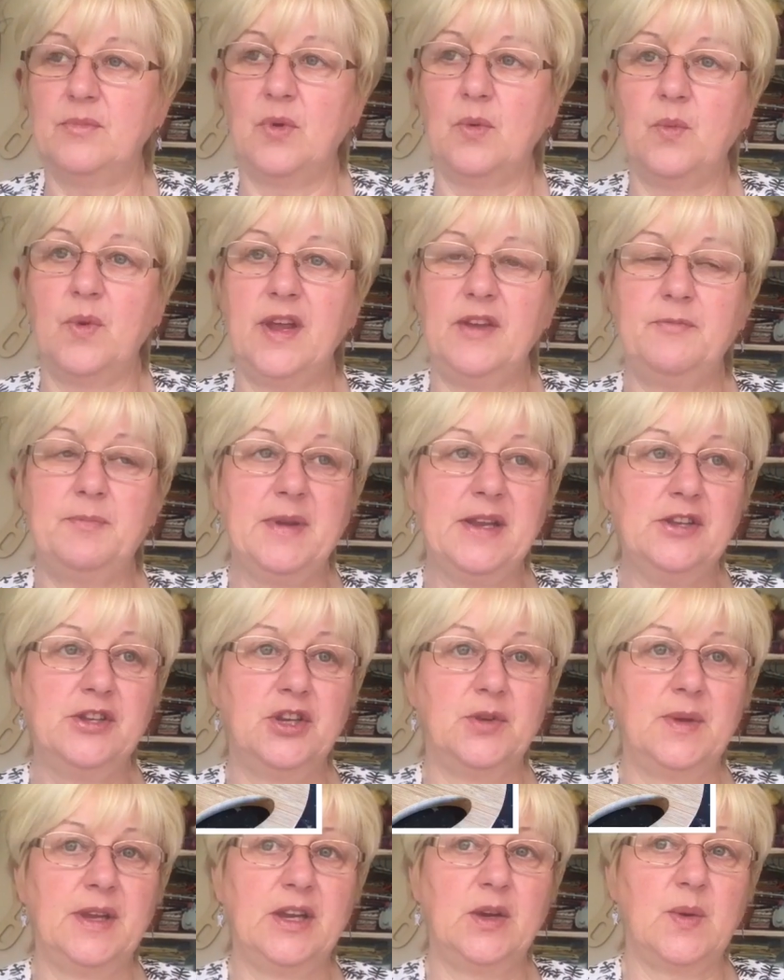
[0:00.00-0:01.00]
We've been
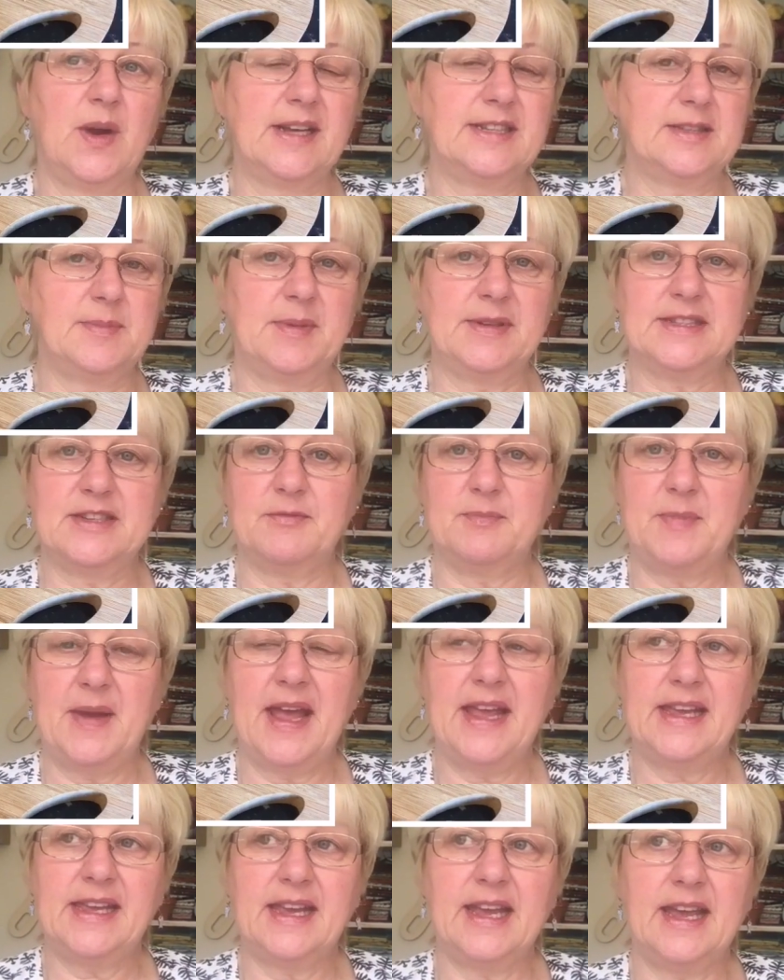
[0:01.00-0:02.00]
doing quite a bit of
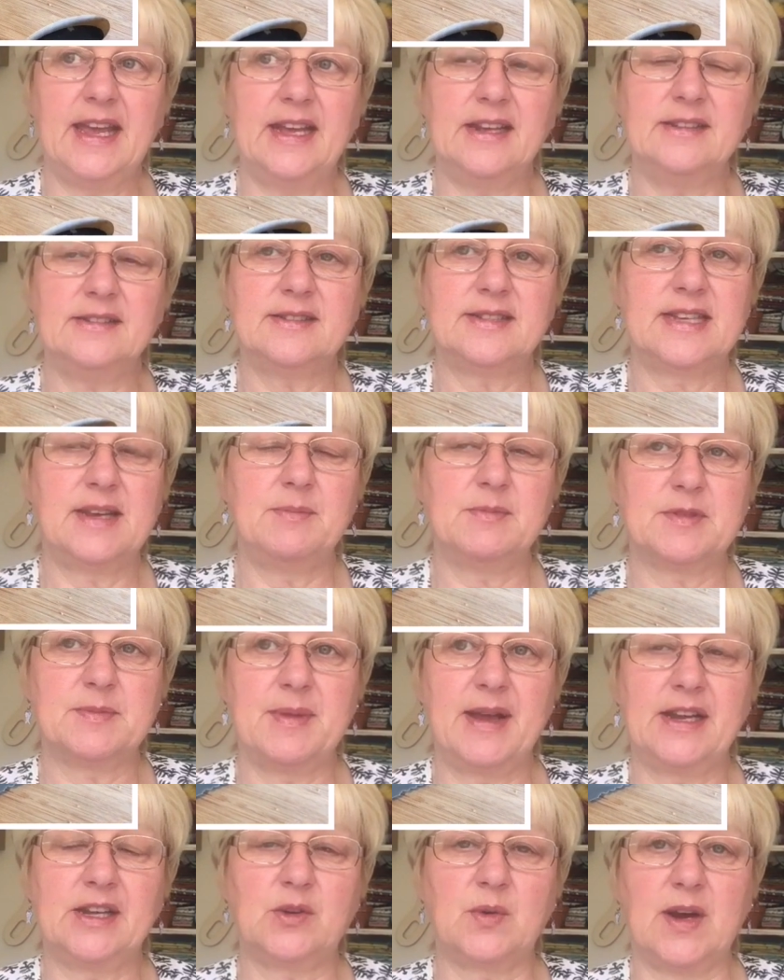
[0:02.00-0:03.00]
baking. Tim's
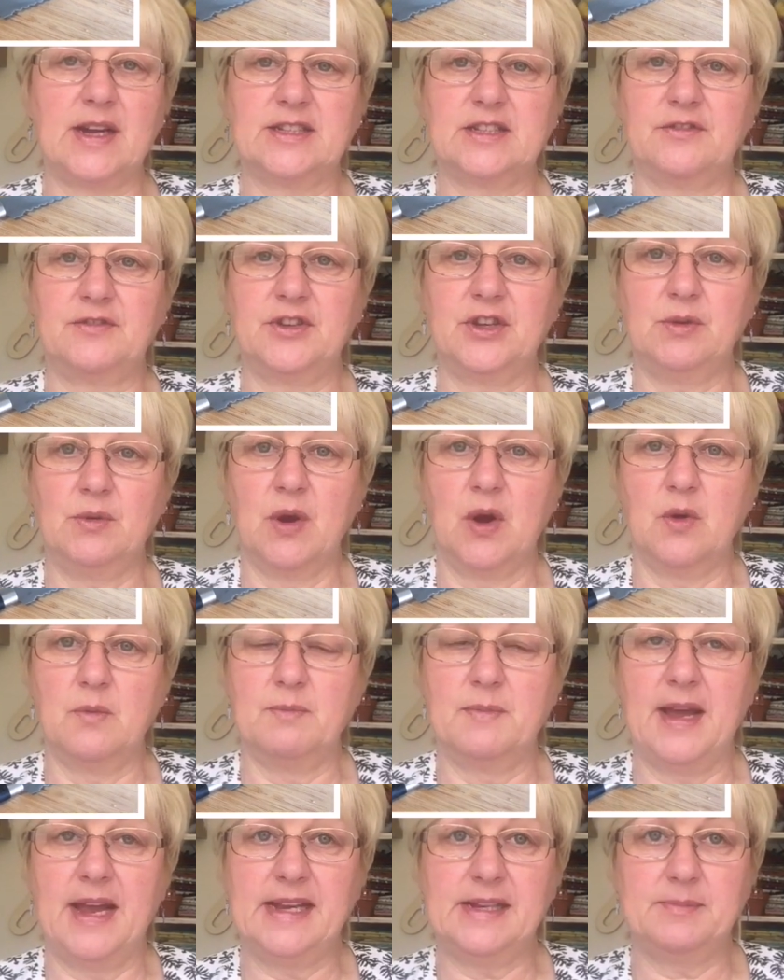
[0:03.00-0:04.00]
made quite a few
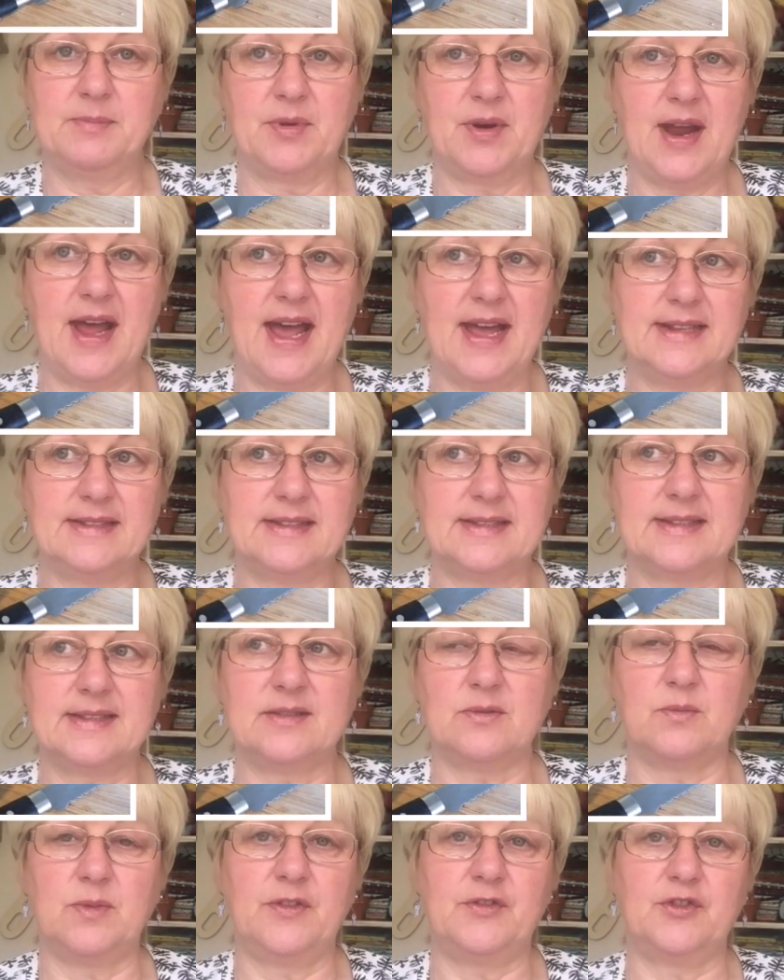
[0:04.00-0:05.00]
homemade breads.
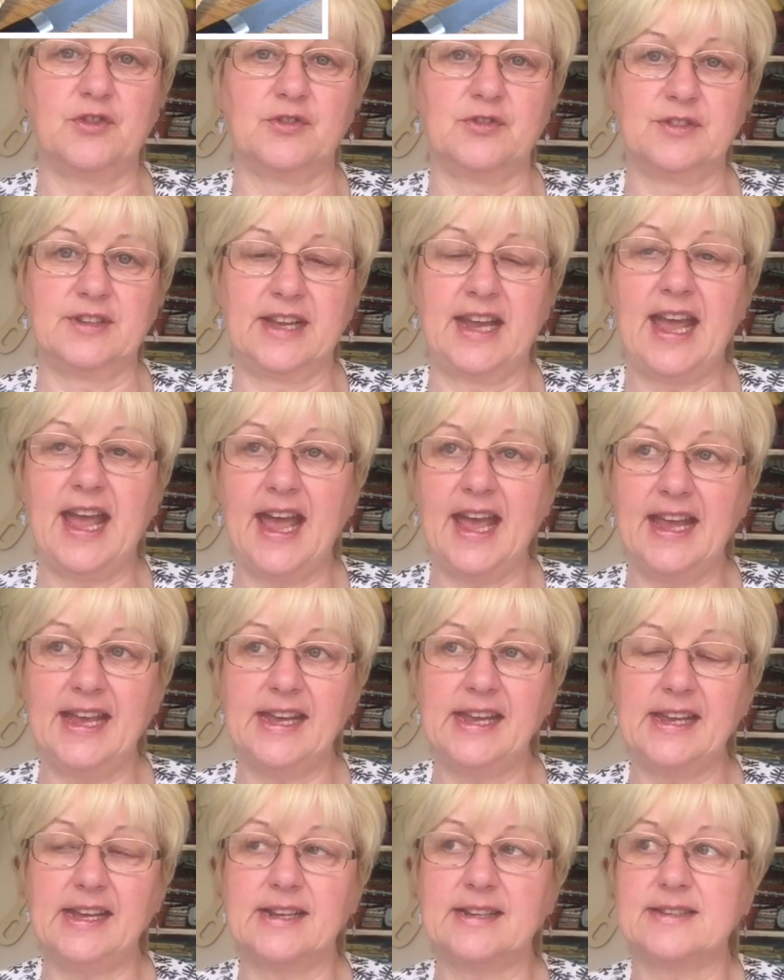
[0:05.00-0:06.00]
We've done
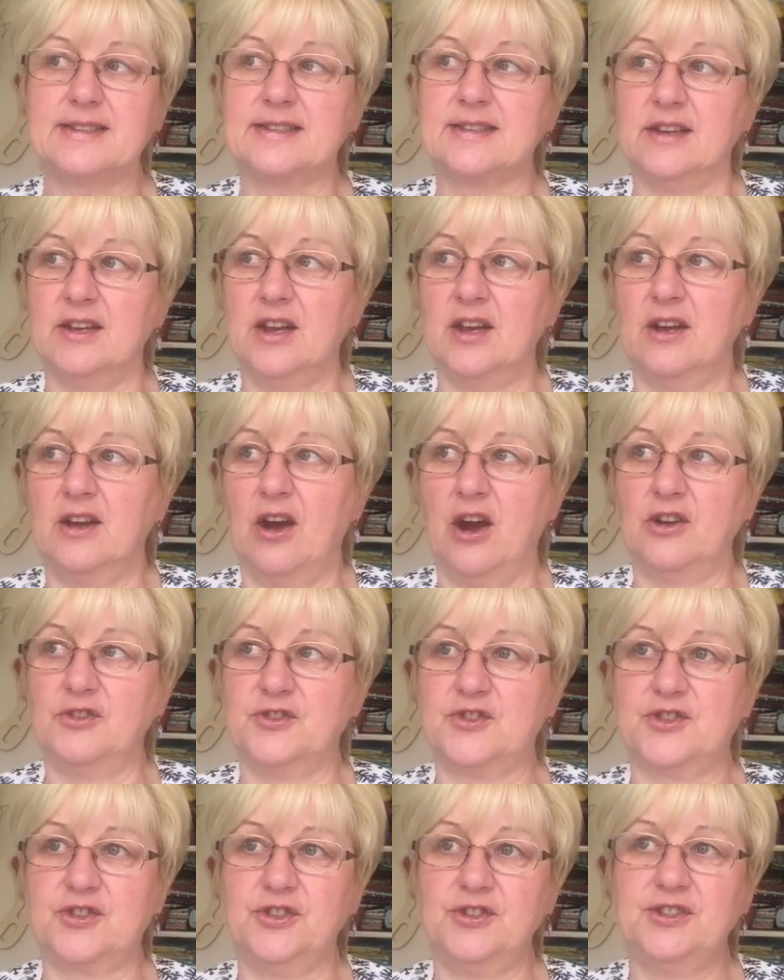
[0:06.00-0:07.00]
cakes. On
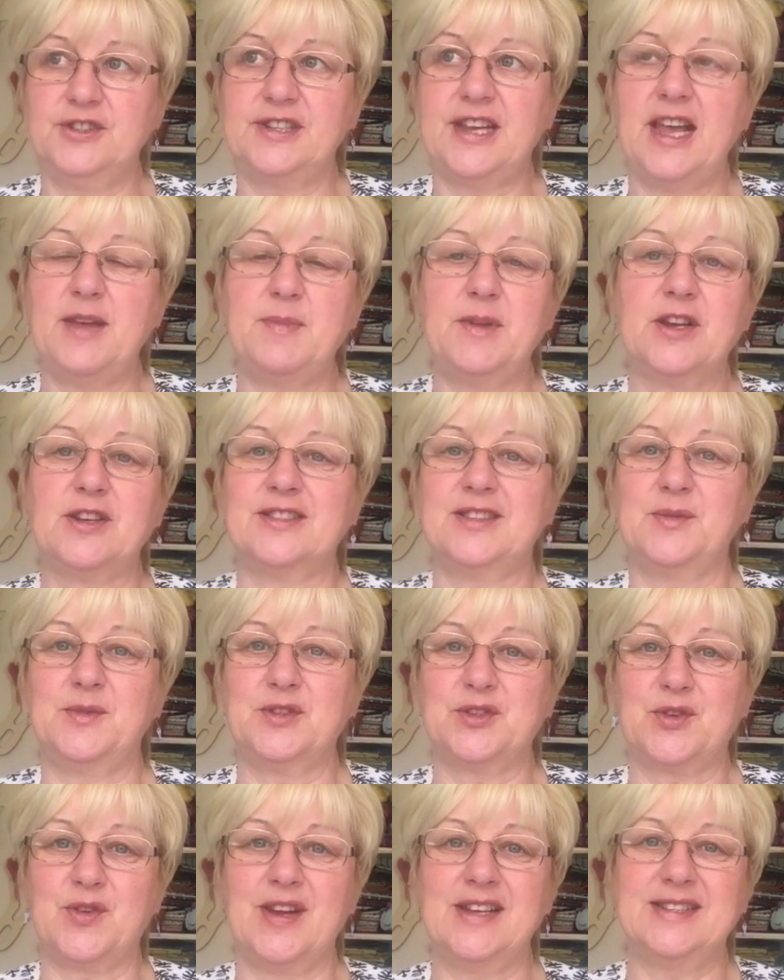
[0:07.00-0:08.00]
Sunday, because it was
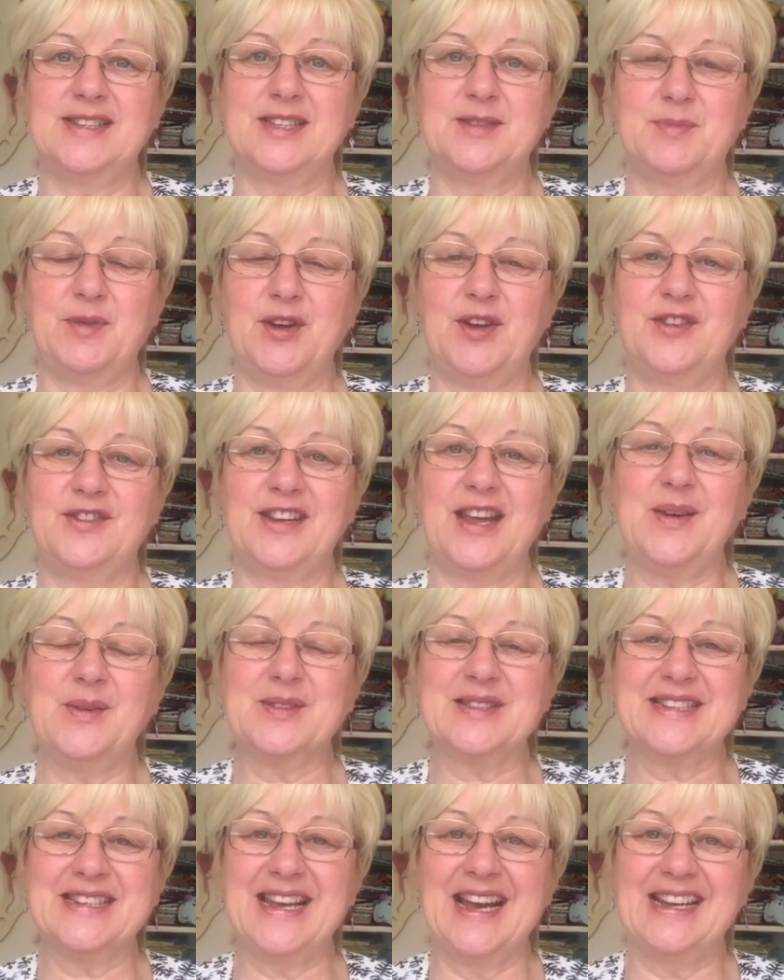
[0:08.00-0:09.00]
Grace's birthday, it
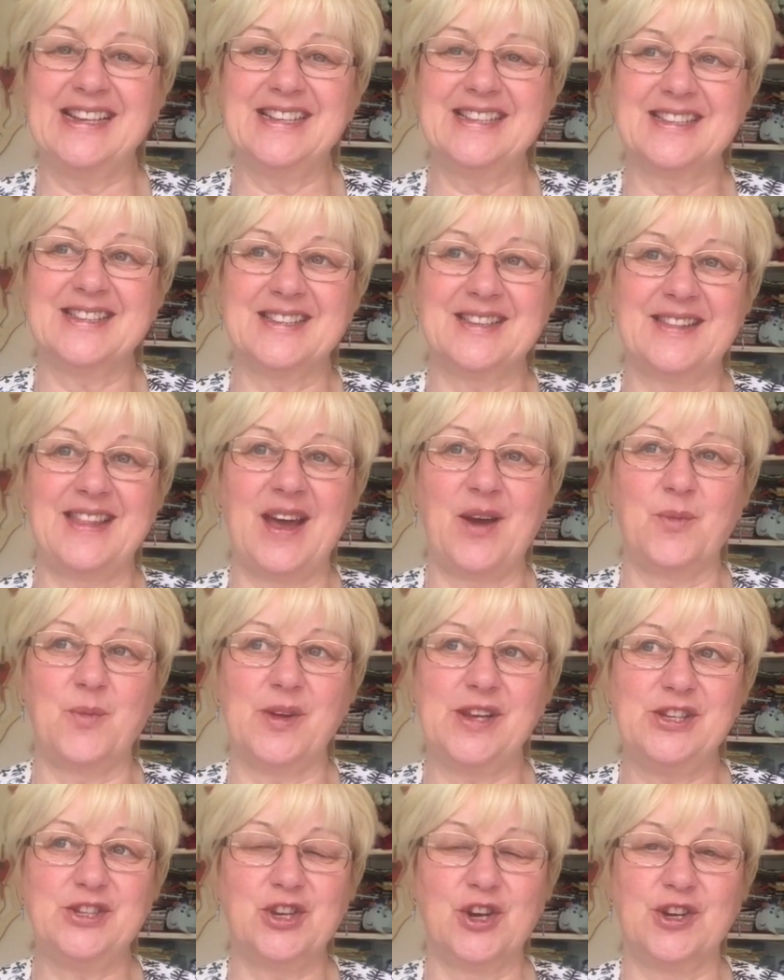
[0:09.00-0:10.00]
was nice that
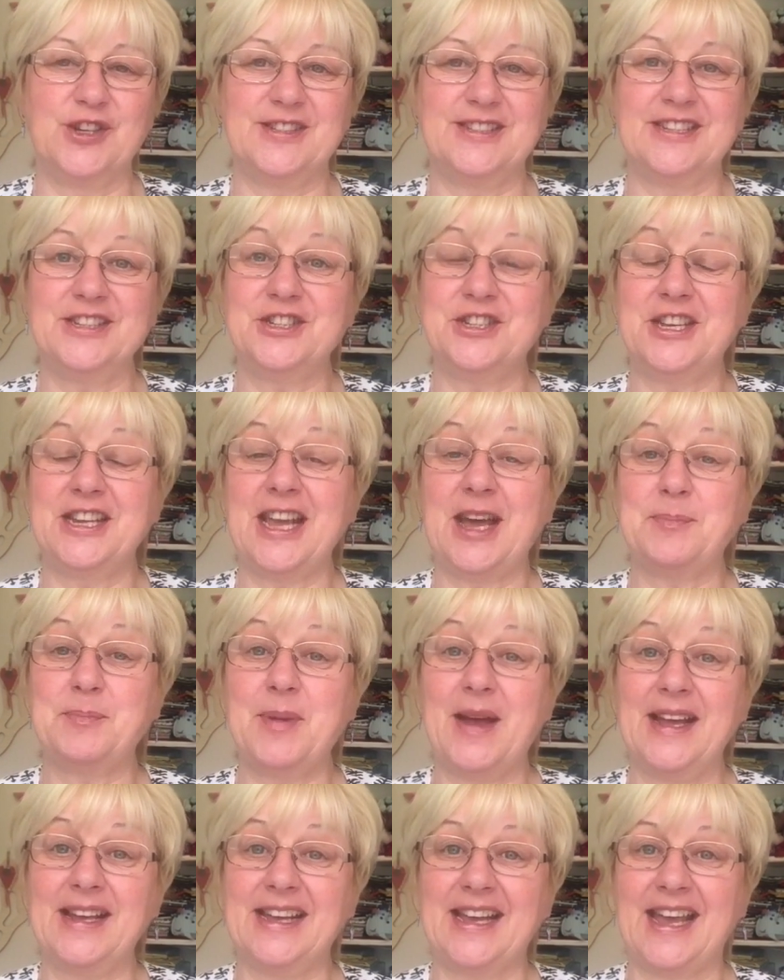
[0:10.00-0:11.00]
we joined in. She had
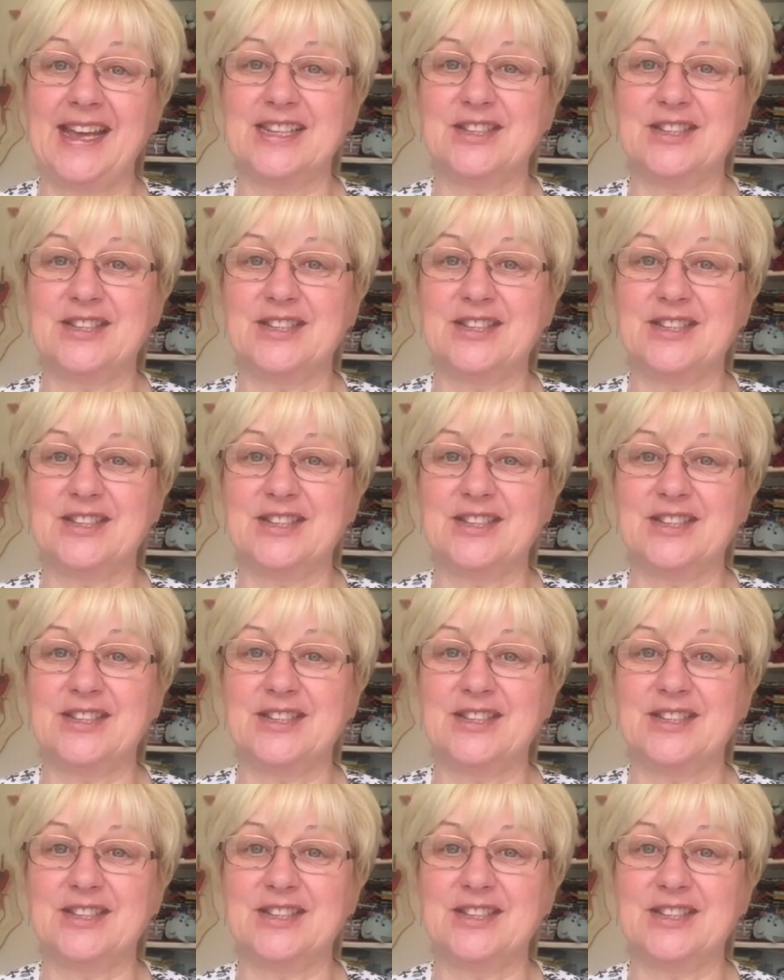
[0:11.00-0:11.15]
pancakes